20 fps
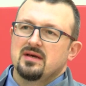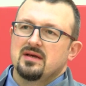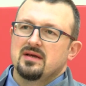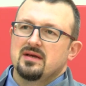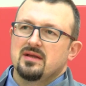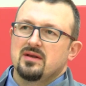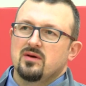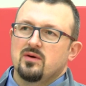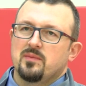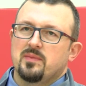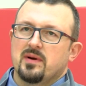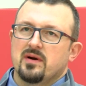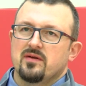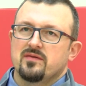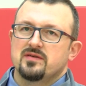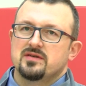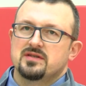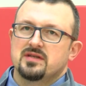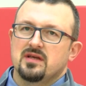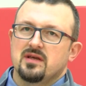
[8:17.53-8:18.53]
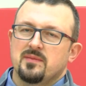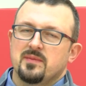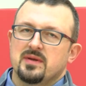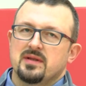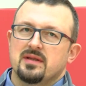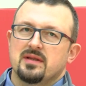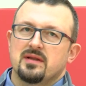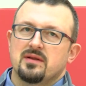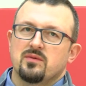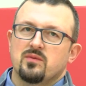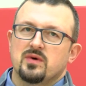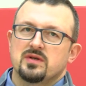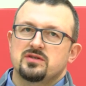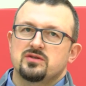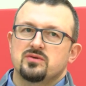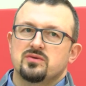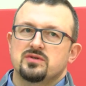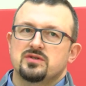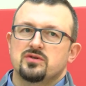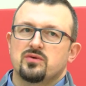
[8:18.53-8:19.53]
you know part of the team, and, and
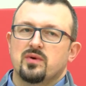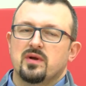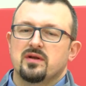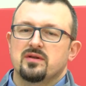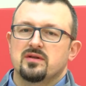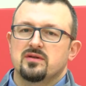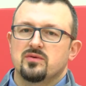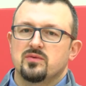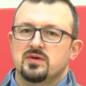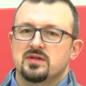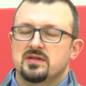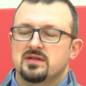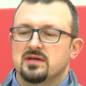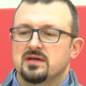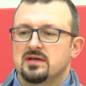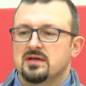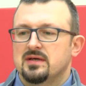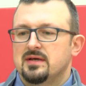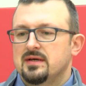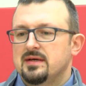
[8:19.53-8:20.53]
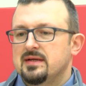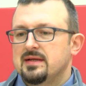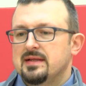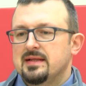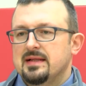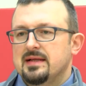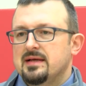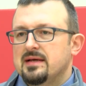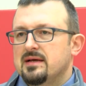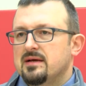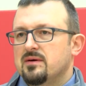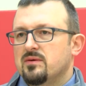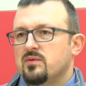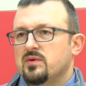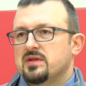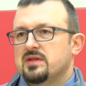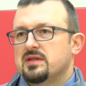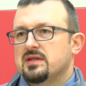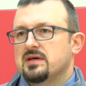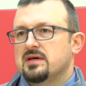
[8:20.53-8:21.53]
once you're surrounded with uh,
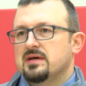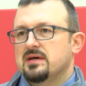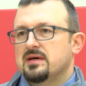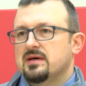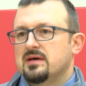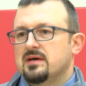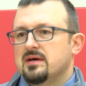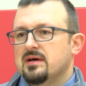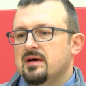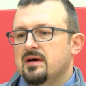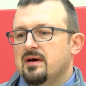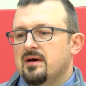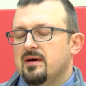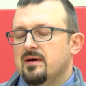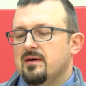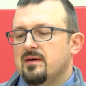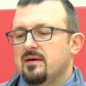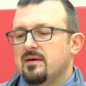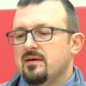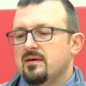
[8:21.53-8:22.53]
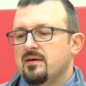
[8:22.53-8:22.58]
with uh, uh,